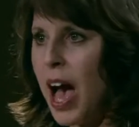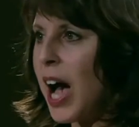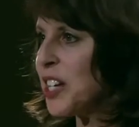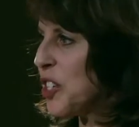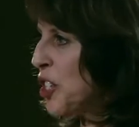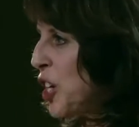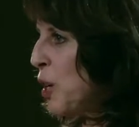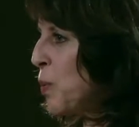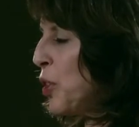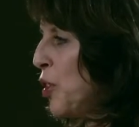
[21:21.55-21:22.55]
I just
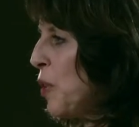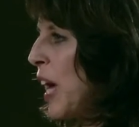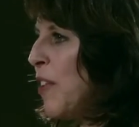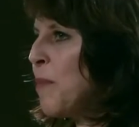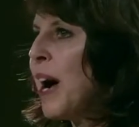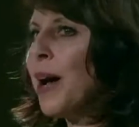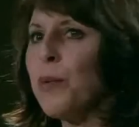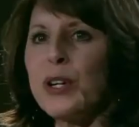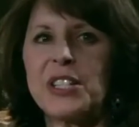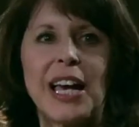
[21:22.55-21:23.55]
shared with you kind of my
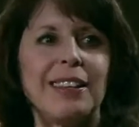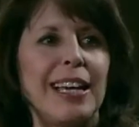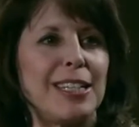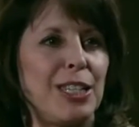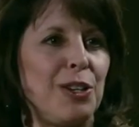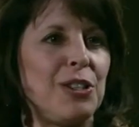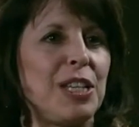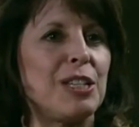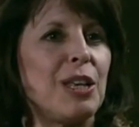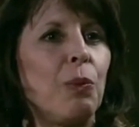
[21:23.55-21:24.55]
words I like to use
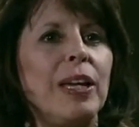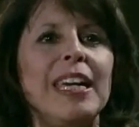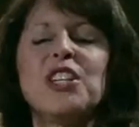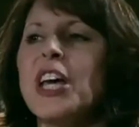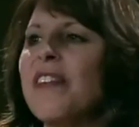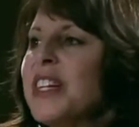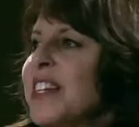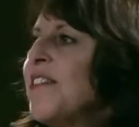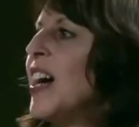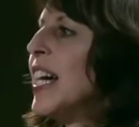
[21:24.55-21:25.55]
is that we each have a
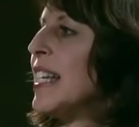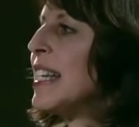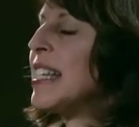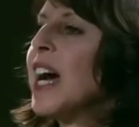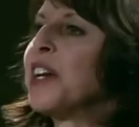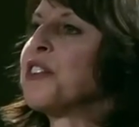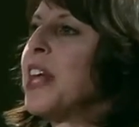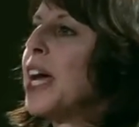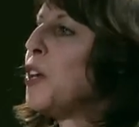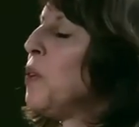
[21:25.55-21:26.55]
divine design or
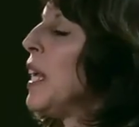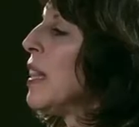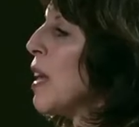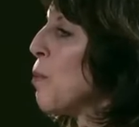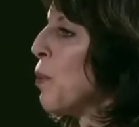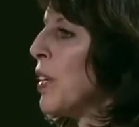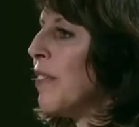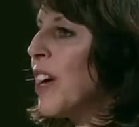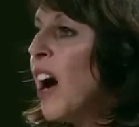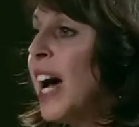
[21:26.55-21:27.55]
that unique thumbprint
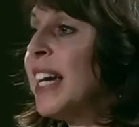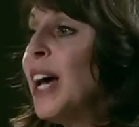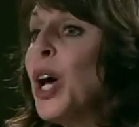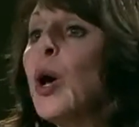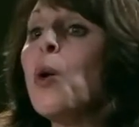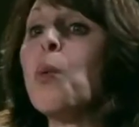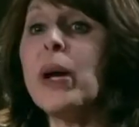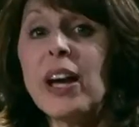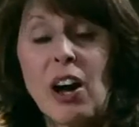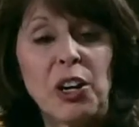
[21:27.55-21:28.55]
of God.
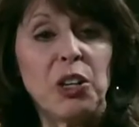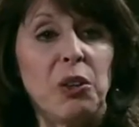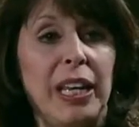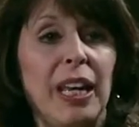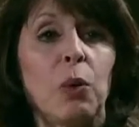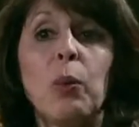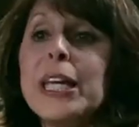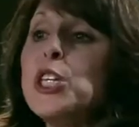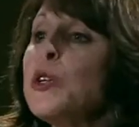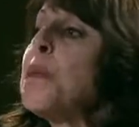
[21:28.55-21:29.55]
We are unique.
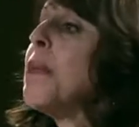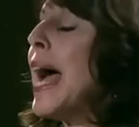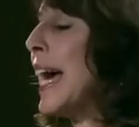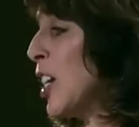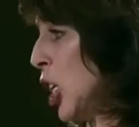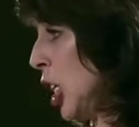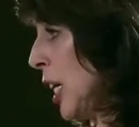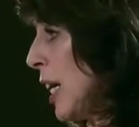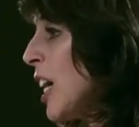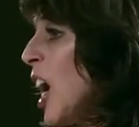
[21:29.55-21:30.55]
We do matter.
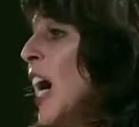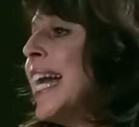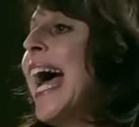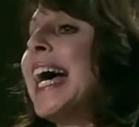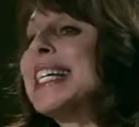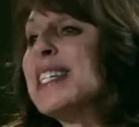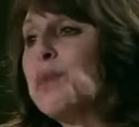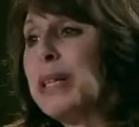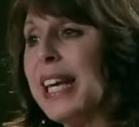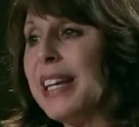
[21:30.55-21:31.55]
God has a
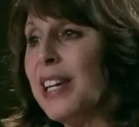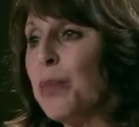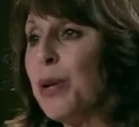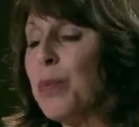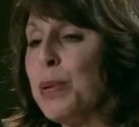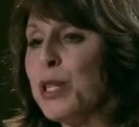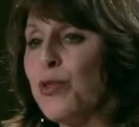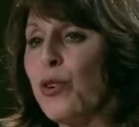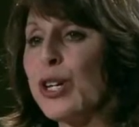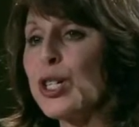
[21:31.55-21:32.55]
plan and a purpose
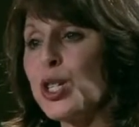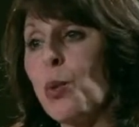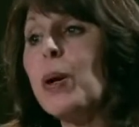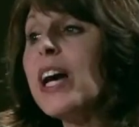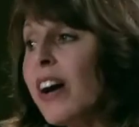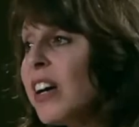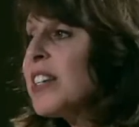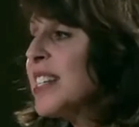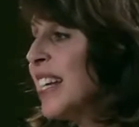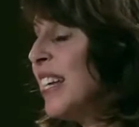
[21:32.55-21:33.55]
for us, so we are
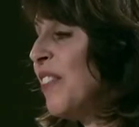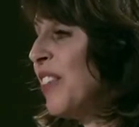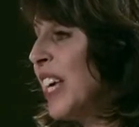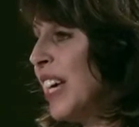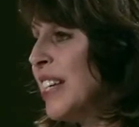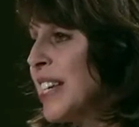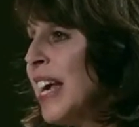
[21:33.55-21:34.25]
significant.